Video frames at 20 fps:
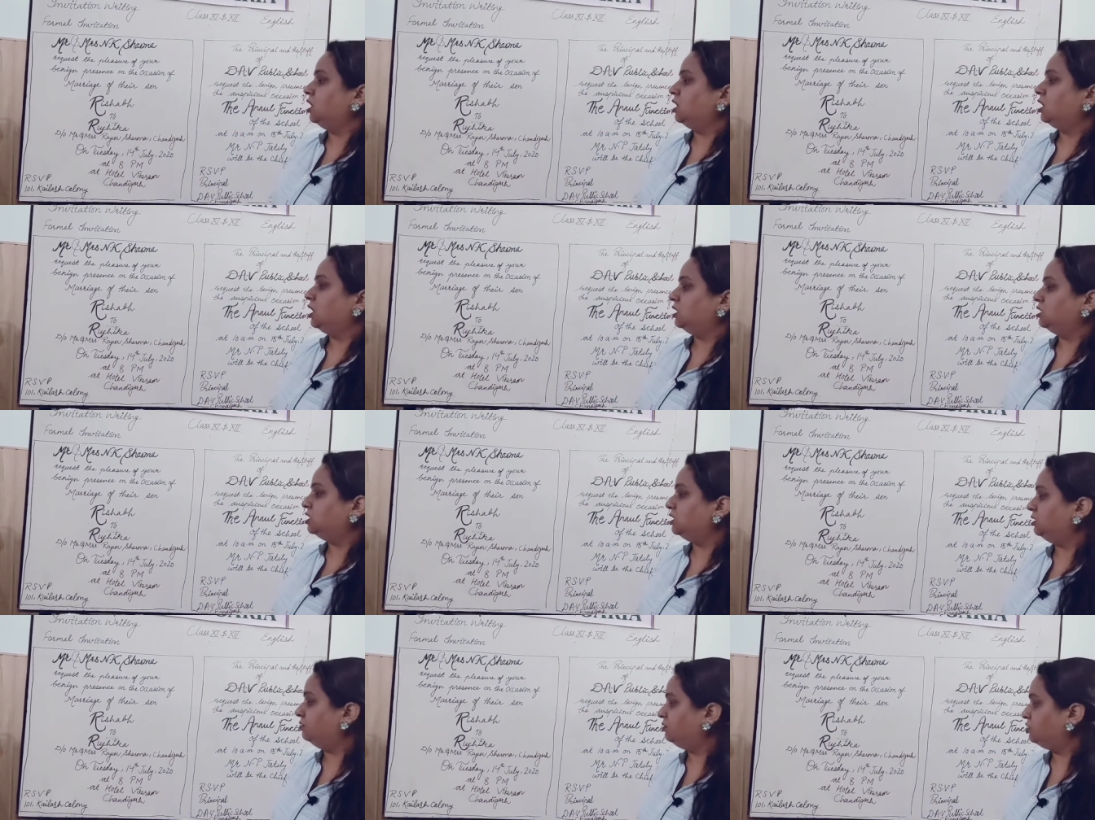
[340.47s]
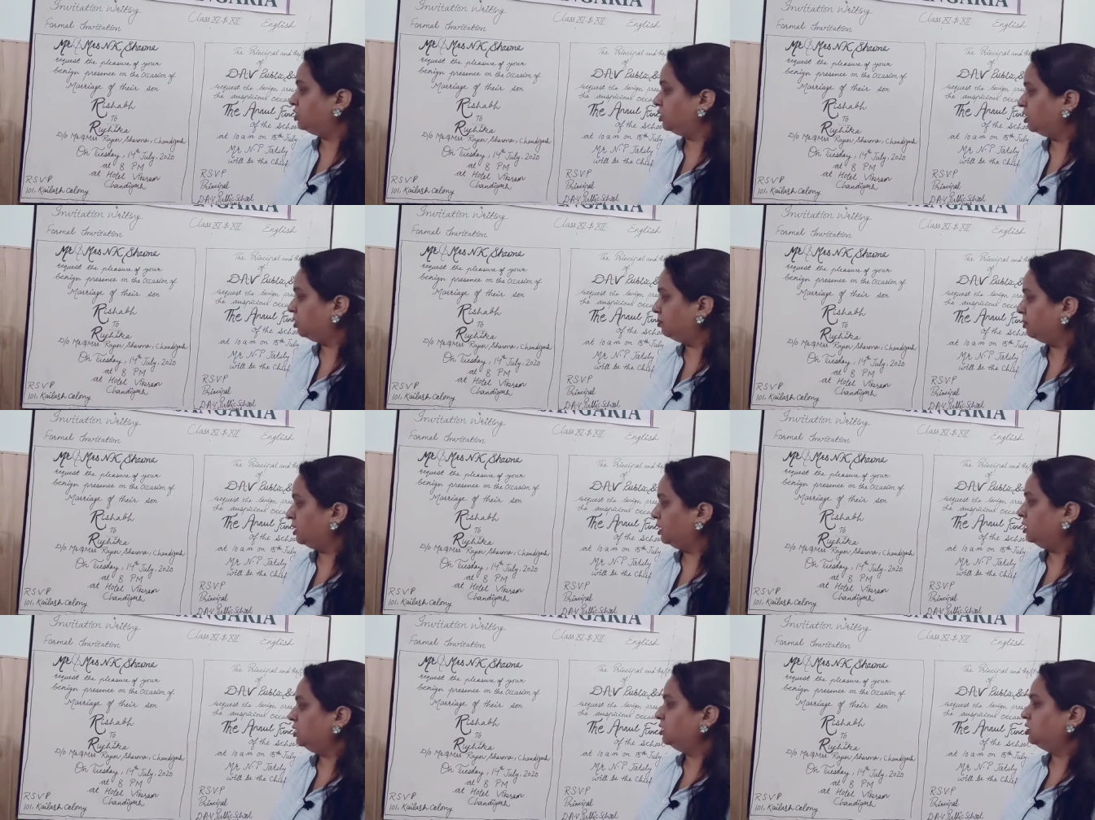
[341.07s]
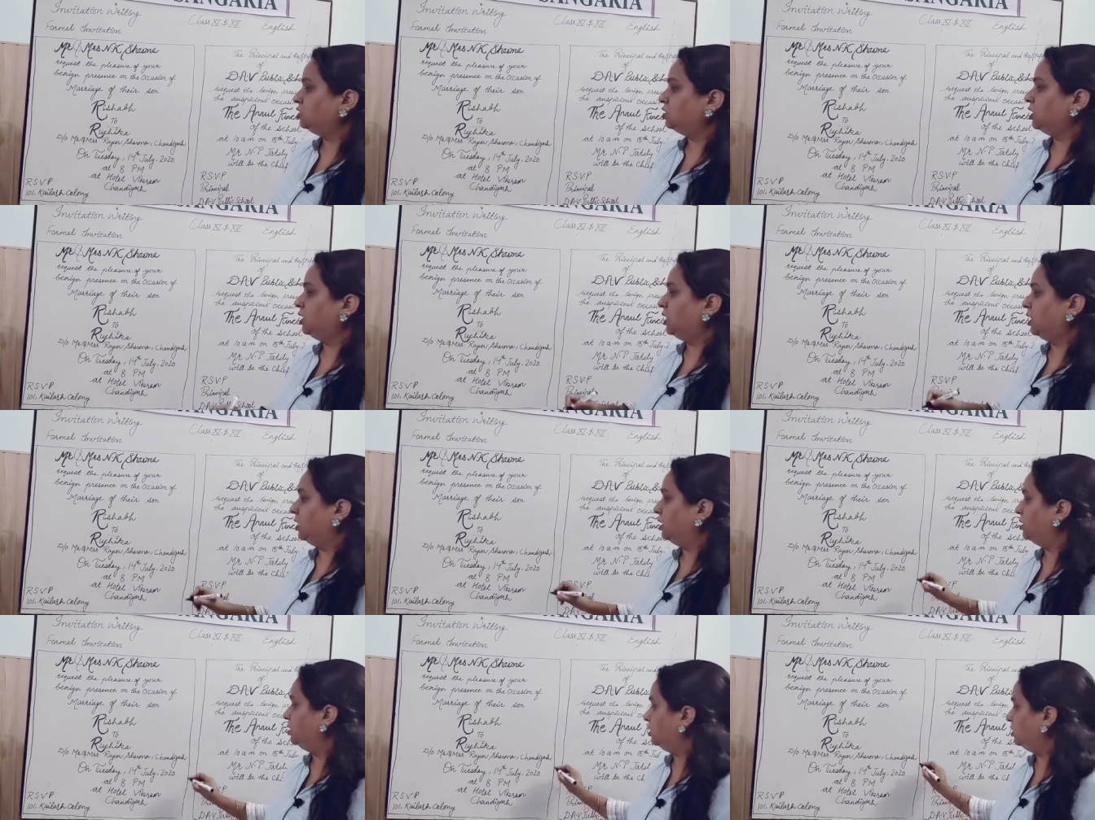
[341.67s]
Rajiv Sharma,
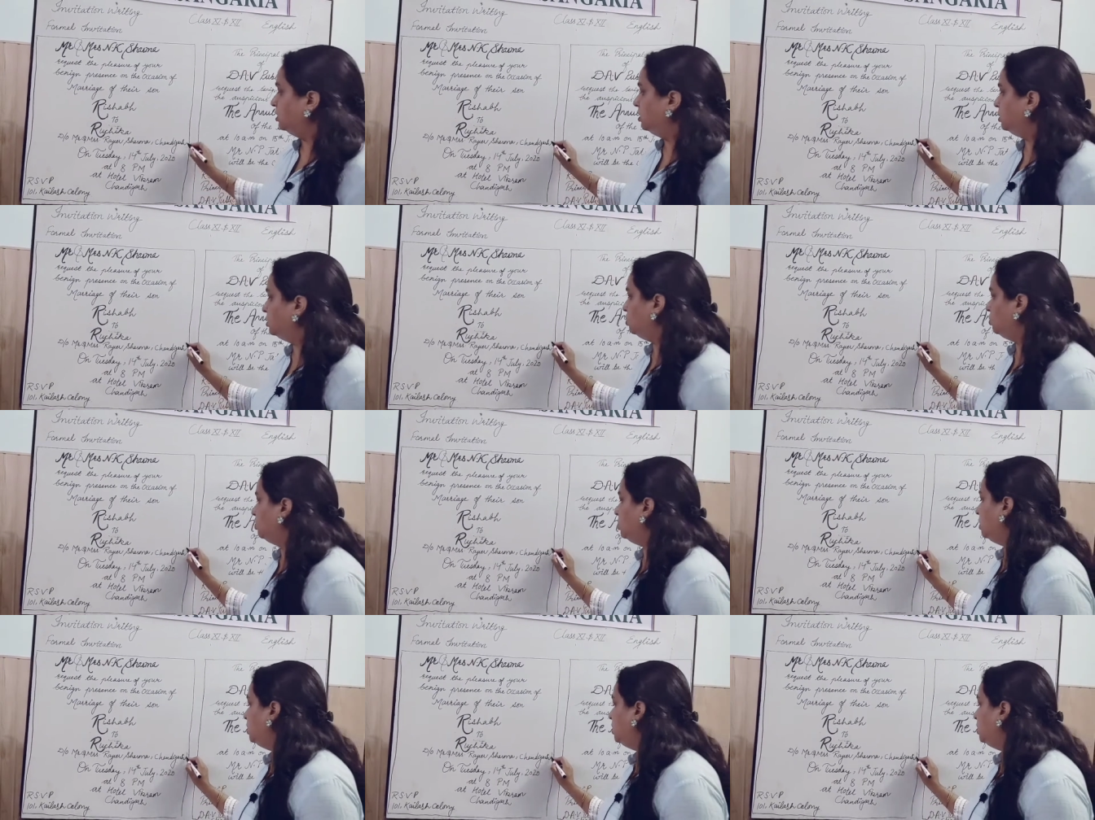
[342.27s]
Chandigarh. This you